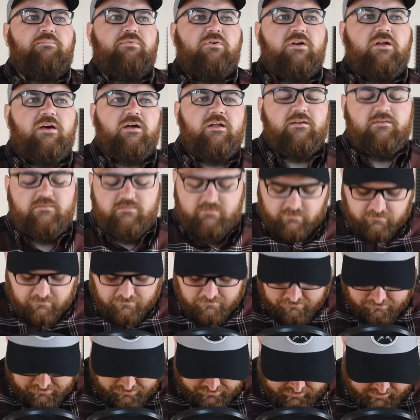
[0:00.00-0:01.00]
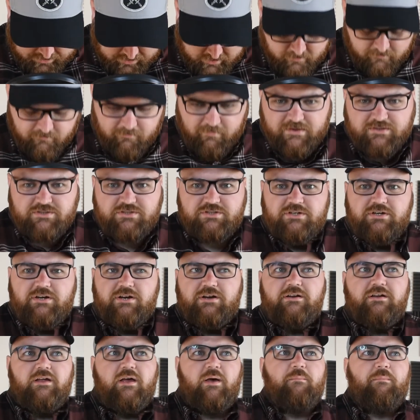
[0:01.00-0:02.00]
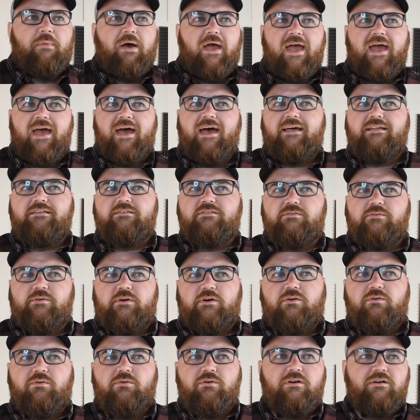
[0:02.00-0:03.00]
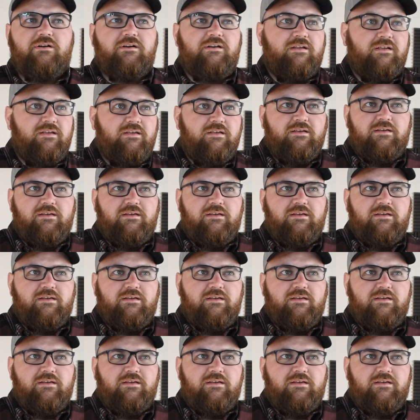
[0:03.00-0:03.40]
put on my shirt and my hat to record,